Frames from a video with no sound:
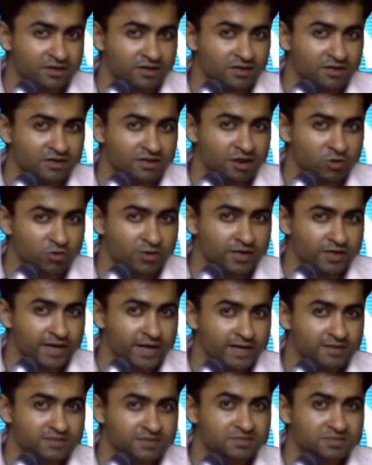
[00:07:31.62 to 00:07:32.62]

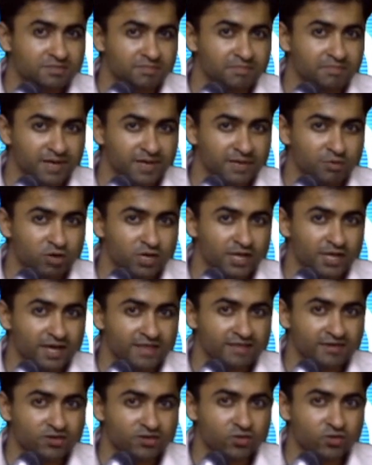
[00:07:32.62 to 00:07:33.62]
counteracts metabolic
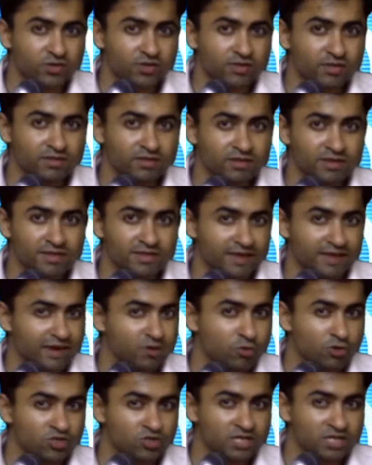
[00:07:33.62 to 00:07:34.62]
acidosis.
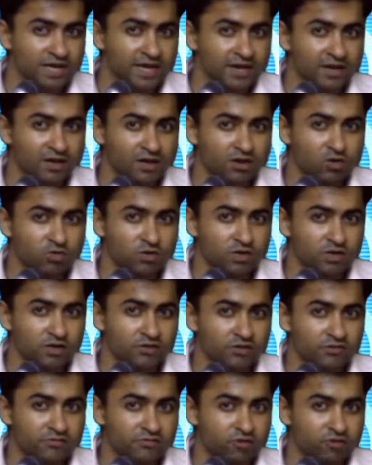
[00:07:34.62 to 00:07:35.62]
Second question I encounter
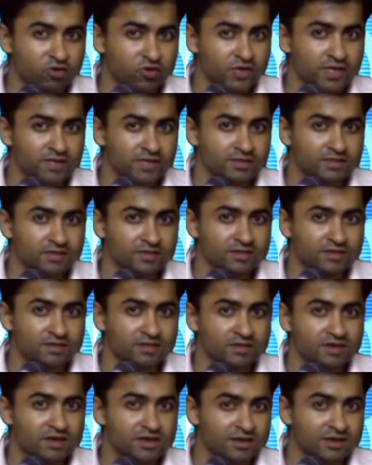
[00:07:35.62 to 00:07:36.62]
following this
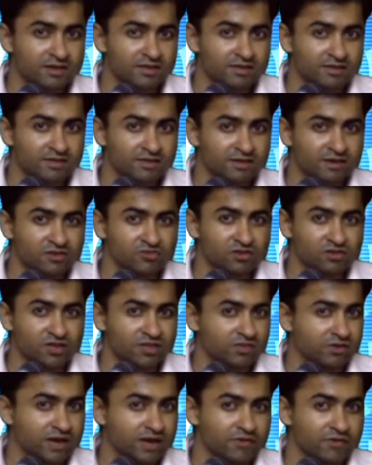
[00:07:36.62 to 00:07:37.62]
resuscitation
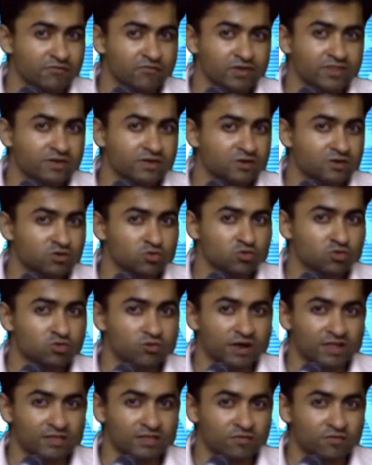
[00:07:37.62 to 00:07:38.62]
is like whether to
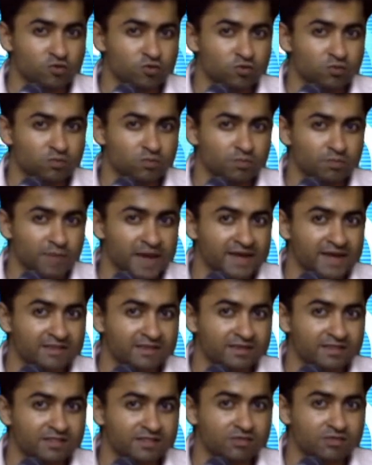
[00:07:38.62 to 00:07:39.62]
transfuse packed
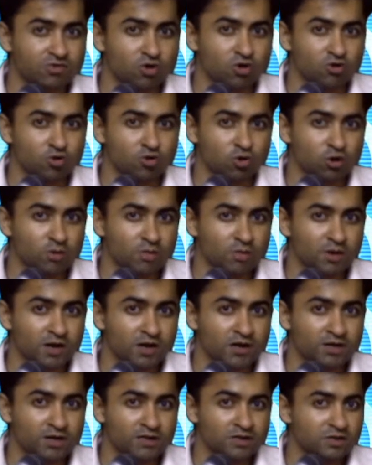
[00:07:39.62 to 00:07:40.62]
cells or whole
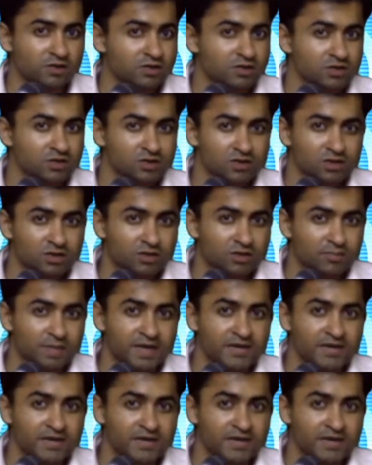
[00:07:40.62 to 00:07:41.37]
blood. Many